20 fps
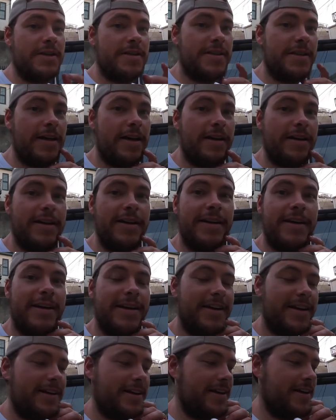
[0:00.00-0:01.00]
to suck
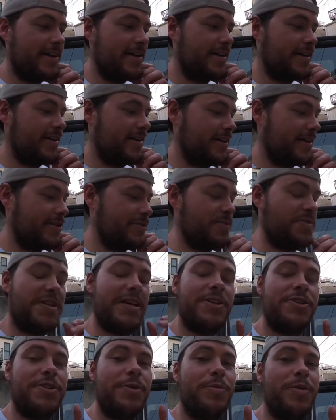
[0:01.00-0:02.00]
and uh, a
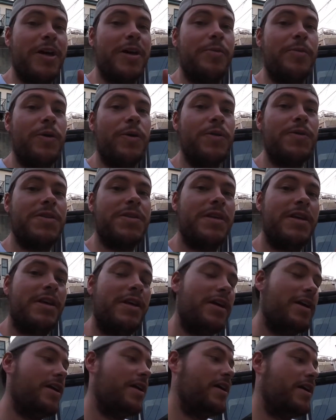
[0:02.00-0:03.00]
potential to break bolts,
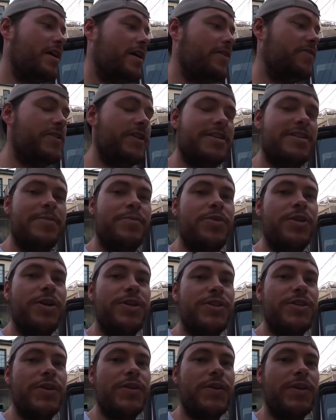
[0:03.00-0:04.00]
I've done some pre
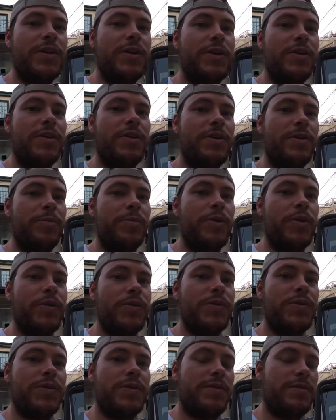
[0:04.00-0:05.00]
soaking on all the
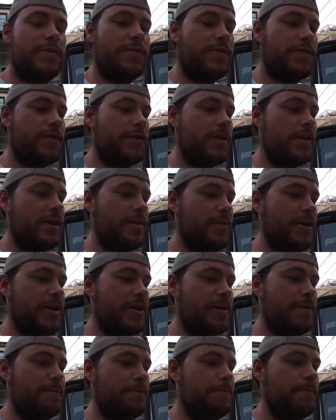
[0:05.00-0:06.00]
bolts from
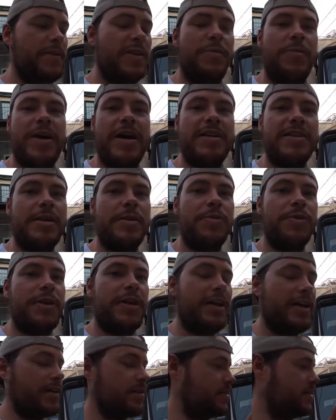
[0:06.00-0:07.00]
um, the past couple
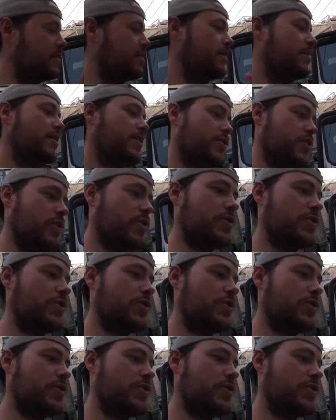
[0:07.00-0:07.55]
days. So, I